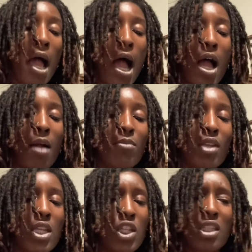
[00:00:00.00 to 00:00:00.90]
um,
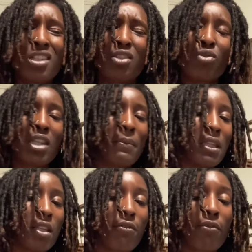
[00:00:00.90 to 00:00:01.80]
and just to do something
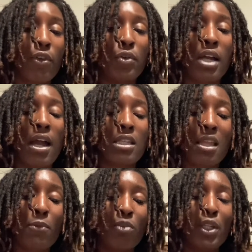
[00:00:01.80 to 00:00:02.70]
different for you guys, I'm
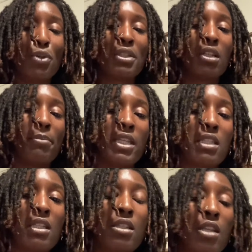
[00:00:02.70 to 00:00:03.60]
going to be using a
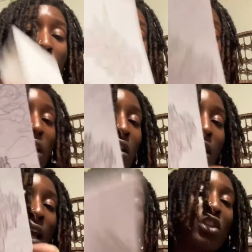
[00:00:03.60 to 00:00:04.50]
business and career
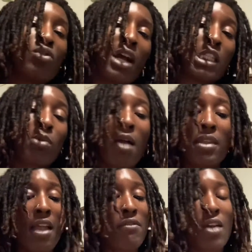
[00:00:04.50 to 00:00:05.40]
deck that you guys
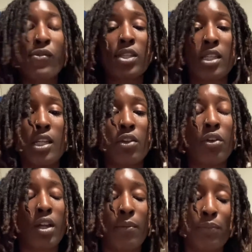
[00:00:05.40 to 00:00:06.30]
probably have never seen on
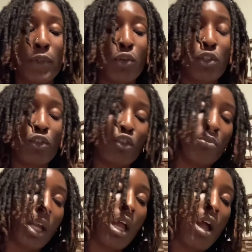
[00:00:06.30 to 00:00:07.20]
um, YouTube
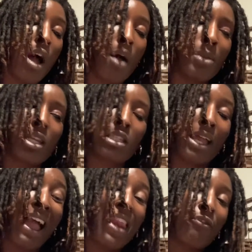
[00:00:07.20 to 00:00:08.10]
um, because I
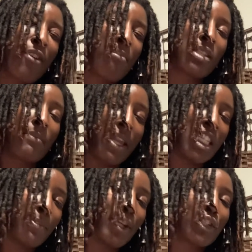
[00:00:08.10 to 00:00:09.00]
got it from somebody
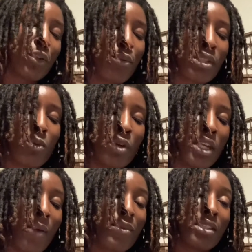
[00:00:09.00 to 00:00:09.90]
special, someone
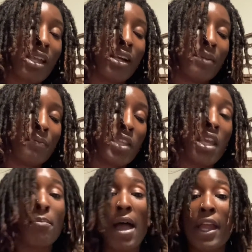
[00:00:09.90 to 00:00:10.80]
that was um,
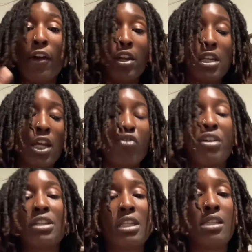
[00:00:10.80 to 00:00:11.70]
in my area that
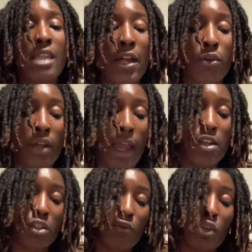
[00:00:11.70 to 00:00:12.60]
created this deck, okay?
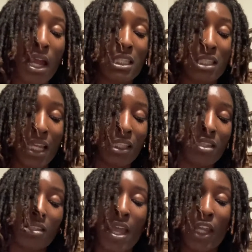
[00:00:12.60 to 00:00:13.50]
So if you guys like this
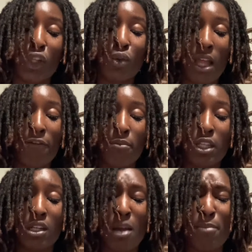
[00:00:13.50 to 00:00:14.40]
deck and you would like for me
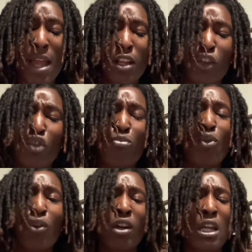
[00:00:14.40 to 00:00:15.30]
to come back and do
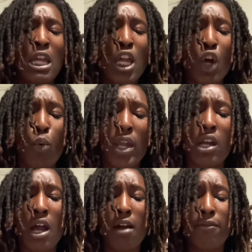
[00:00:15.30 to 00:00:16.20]
more quick
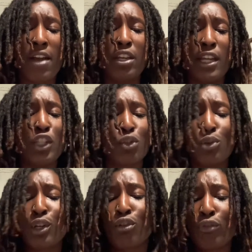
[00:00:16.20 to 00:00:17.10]
uh, financial
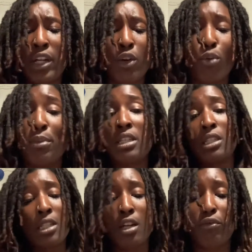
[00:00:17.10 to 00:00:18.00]
and career or
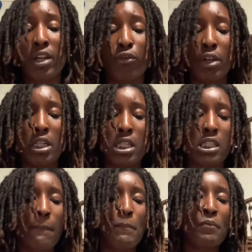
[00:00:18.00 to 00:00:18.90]
business and career
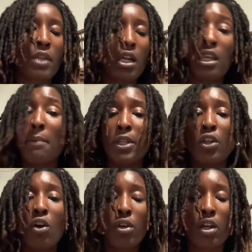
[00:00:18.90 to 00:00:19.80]
readings, let me
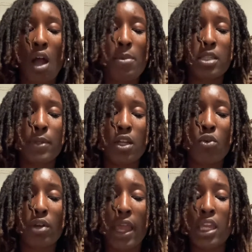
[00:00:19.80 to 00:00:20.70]
know in the comments below,
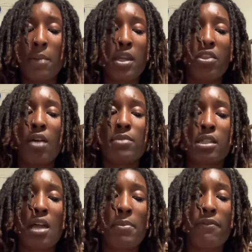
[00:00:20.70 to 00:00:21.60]
okay? Give me a thumbs
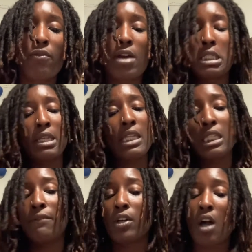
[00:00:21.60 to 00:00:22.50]
up. If it resonates,
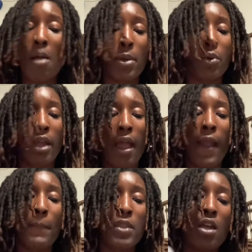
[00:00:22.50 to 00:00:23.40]
leave a comment,
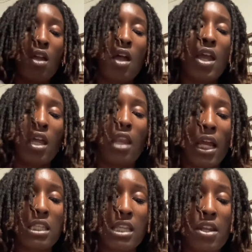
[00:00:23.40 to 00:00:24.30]
okay? And like
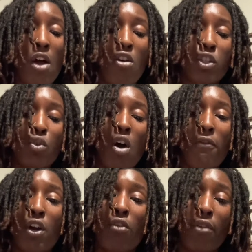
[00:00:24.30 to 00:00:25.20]
I said, I also
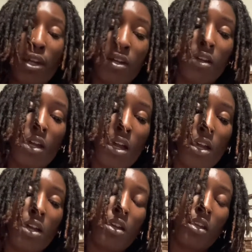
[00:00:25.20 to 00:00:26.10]
offer career
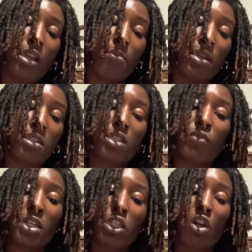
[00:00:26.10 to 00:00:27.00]
uh, and business
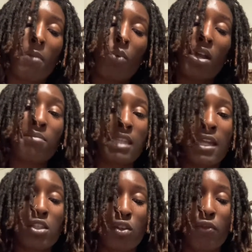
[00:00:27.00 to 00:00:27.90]
readings on my
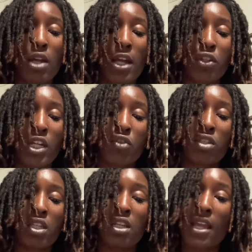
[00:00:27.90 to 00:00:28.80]
website. So if you guys are
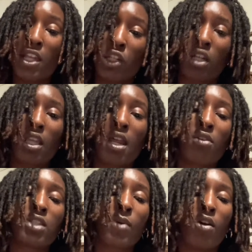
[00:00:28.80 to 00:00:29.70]
interested in that, check that out
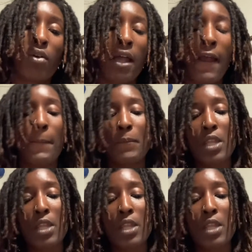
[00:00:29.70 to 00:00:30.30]
as well, okay?